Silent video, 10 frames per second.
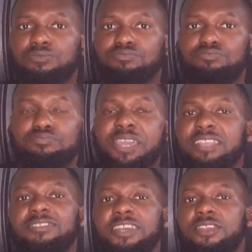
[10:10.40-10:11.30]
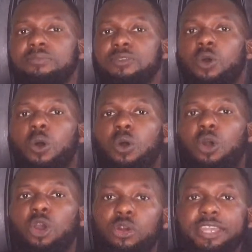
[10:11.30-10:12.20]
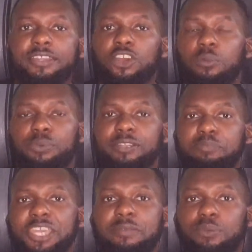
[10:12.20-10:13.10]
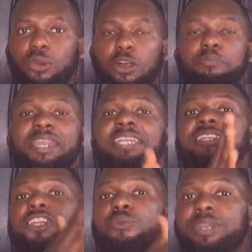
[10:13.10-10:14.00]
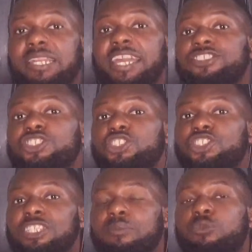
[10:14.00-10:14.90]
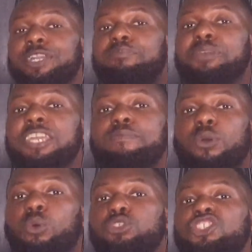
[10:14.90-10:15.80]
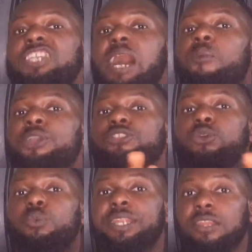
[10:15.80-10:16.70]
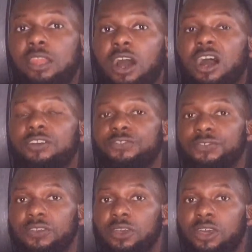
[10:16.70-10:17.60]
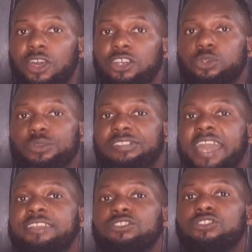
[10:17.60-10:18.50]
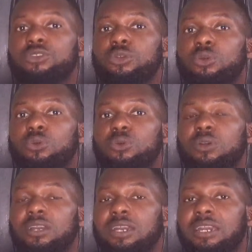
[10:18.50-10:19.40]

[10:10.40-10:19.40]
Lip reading: meeting or hooking up with people or being in a relationship with people who shower you with love, you tend to